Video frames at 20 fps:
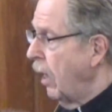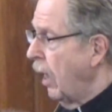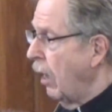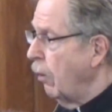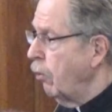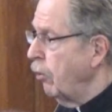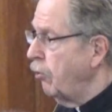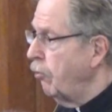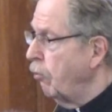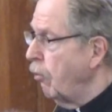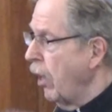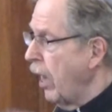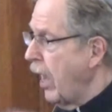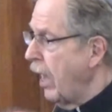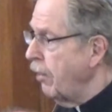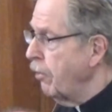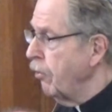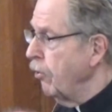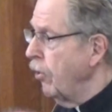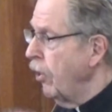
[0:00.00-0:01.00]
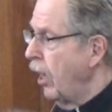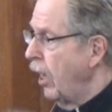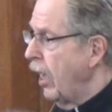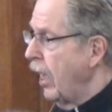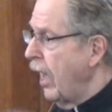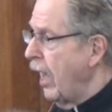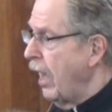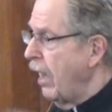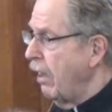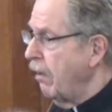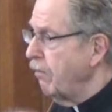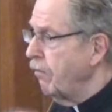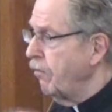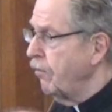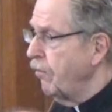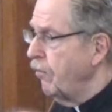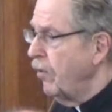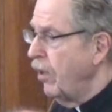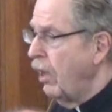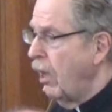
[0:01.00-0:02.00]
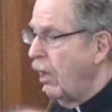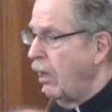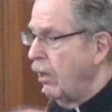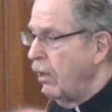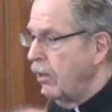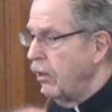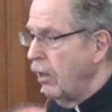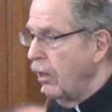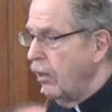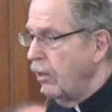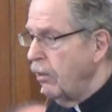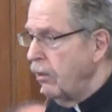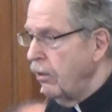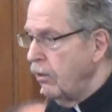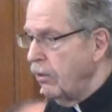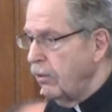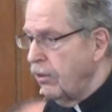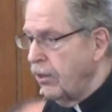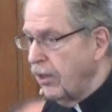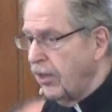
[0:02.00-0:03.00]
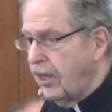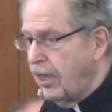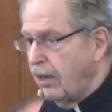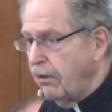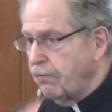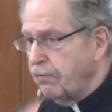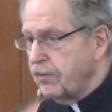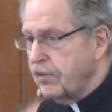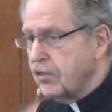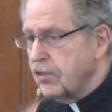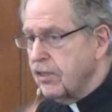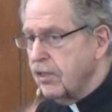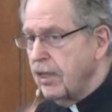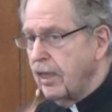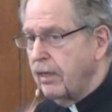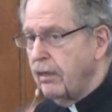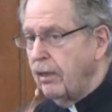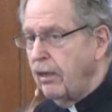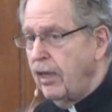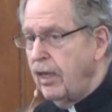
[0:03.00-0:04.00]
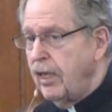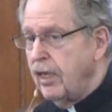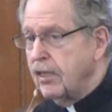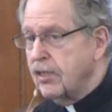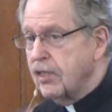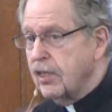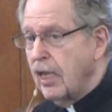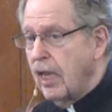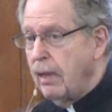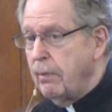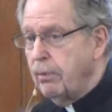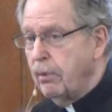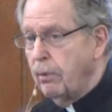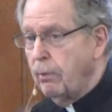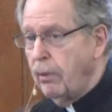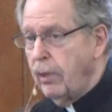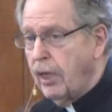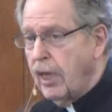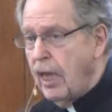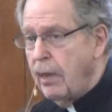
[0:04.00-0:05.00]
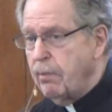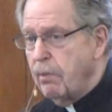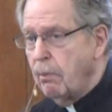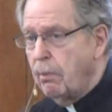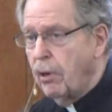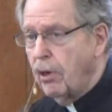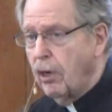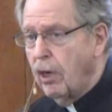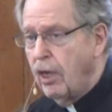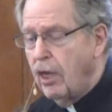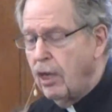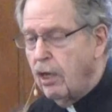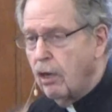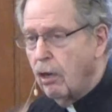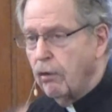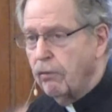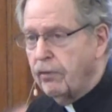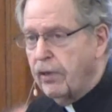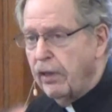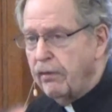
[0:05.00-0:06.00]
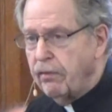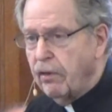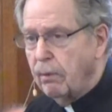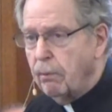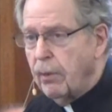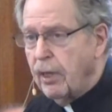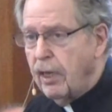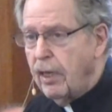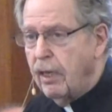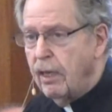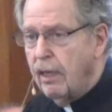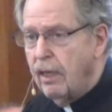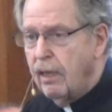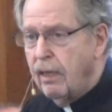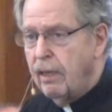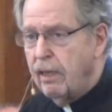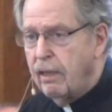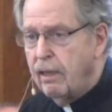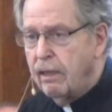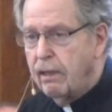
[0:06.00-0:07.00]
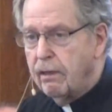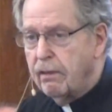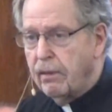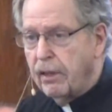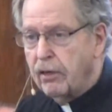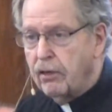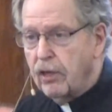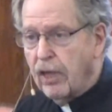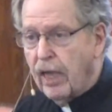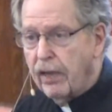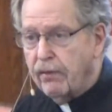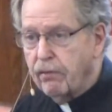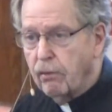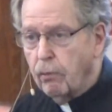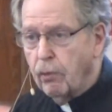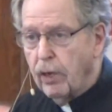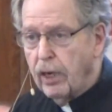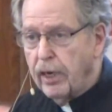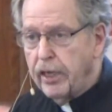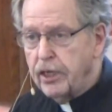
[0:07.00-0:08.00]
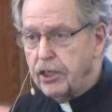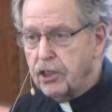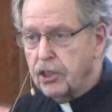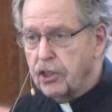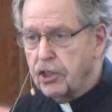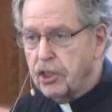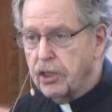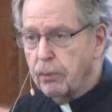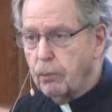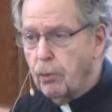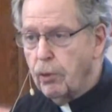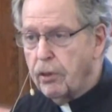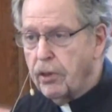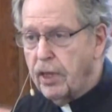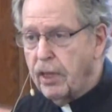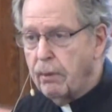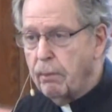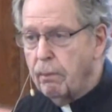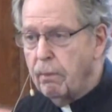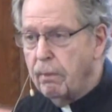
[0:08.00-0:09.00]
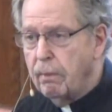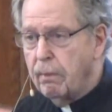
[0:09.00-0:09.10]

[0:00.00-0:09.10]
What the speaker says: I would rather have the gifts that He is capable of giving me than to have a relationship with Him.